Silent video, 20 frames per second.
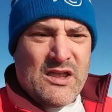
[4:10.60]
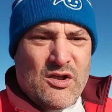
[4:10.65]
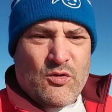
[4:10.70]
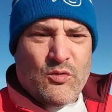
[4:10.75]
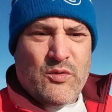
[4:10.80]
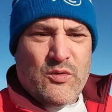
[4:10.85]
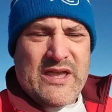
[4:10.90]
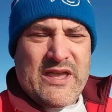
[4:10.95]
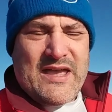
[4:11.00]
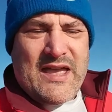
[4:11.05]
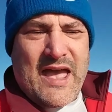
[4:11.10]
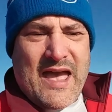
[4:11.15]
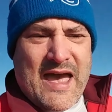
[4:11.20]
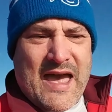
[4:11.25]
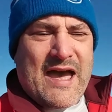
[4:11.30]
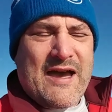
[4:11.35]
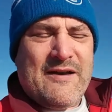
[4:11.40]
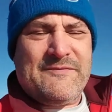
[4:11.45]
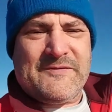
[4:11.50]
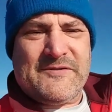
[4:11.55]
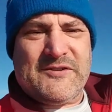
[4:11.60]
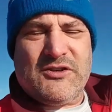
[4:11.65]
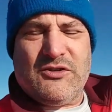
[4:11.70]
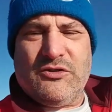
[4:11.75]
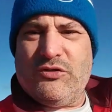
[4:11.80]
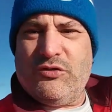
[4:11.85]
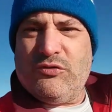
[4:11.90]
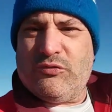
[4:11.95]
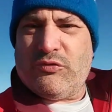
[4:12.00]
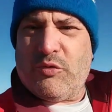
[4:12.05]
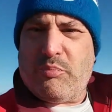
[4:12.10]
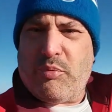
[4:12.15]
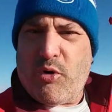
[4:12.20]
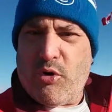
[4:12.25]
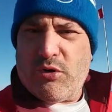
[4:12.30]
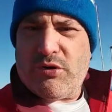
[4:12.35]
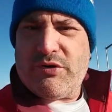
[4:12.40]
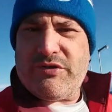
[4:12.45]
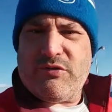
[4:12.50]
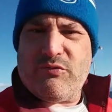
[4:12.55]
we have to
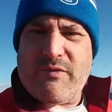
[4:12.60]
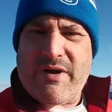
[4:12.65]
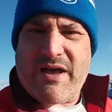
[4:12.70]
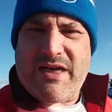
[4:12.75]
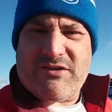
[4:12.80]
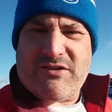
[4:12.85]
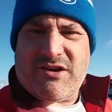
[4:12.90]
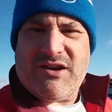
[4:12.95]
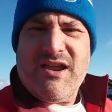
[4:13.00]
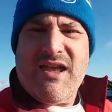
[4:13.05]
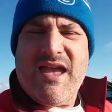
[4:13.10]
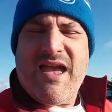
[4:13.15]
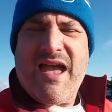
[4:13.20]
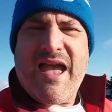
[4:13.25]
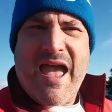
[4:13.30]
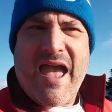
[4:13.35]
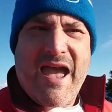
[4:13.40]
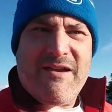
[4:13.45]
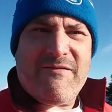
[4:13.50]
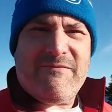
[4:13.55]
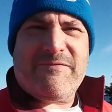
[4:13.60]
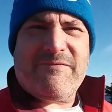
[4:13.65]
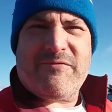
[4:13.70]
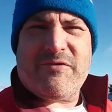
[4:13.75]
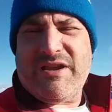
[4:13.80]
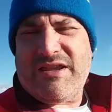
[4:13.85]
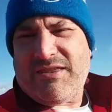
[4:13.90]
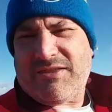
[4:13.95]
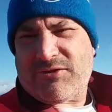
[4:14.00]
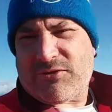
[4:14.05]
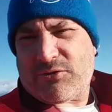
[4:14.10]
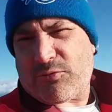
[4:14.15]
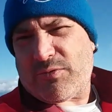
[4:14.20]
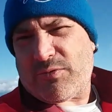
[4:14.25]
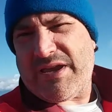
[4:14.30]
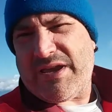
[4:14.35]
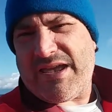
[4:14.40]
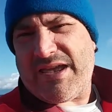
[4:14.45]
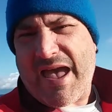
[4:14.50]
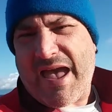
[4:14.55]
report the weather every
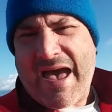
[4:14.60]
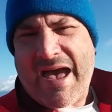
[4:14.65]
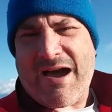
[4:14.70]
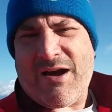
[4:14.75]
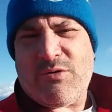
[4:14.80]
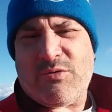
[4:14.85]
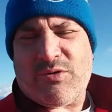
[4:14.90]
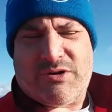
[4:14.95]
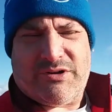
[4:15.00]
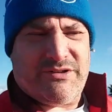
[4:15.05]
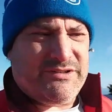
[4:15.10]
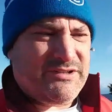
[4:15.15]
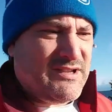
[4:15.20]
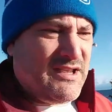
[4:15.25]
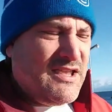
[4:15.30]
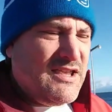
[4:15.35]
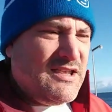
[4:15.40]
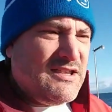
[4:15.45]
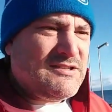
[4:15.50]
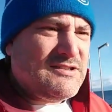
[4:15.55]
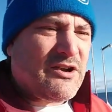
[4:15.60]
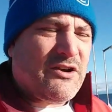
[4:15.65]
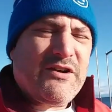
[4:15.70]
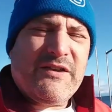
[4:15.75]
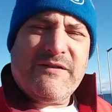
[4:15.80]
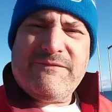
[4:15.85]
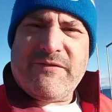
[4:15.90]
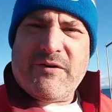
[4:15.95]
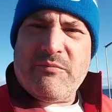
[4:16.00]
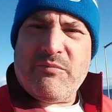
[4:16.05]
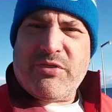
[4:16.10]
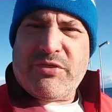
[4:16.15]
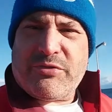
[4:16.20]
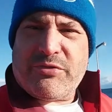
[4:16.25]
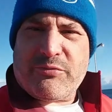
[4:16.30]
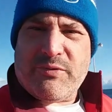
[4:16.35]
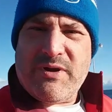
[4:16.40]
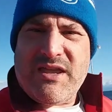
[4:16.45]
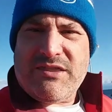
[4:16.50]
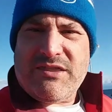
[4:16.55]
3 hours, starting from
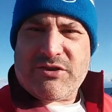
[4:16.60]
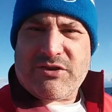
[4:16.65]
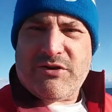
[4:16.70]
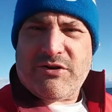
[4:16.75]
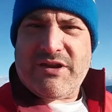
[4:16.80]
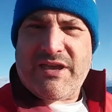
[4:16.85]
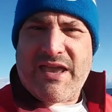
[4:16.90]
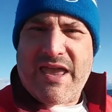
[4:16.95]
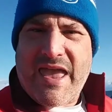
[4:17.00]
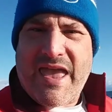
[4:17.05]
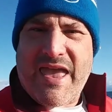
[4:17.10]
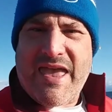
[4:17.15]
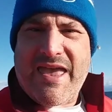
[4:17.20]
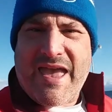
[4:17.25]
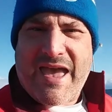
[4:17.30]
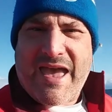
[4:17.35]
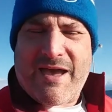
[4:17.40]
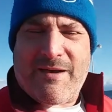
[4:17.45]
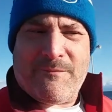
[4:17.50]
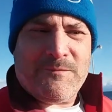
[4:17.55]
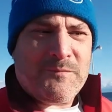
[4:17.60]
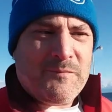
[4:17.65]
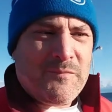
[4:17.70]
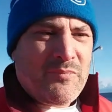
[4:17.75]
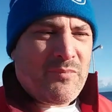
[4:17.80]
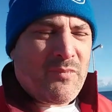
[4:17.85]
3:30 a.m.